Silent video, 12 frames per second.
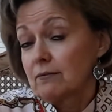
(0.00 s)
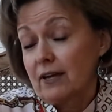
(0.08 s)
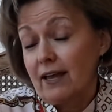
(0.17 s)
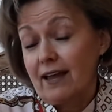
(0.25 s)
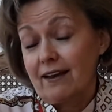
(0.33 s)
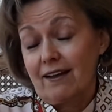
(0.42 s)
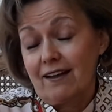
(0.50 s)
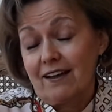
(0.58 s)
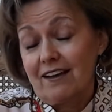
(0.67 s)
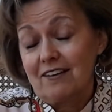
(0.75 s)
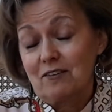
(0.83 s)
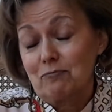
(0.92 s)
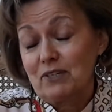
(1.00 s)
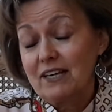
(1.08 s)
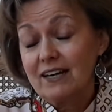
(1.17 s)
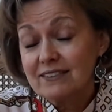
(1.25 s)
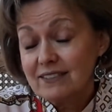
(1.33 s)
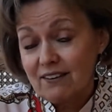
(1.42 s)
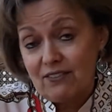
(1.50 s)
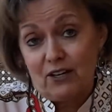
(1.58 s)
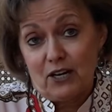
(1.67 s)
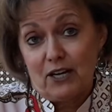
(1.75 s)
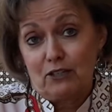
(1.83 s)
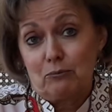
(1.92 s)
And because I thought I
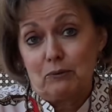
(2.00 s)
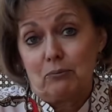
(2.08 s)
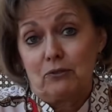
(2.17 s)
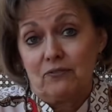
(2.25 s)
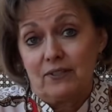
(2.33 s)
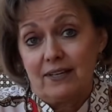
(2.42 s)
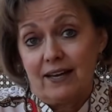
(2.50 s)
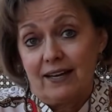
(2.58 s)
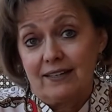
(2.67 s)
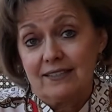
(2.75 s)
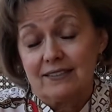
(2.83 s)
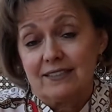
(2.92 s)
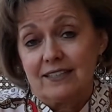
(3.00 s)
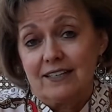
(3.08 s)
had to be perfect at it,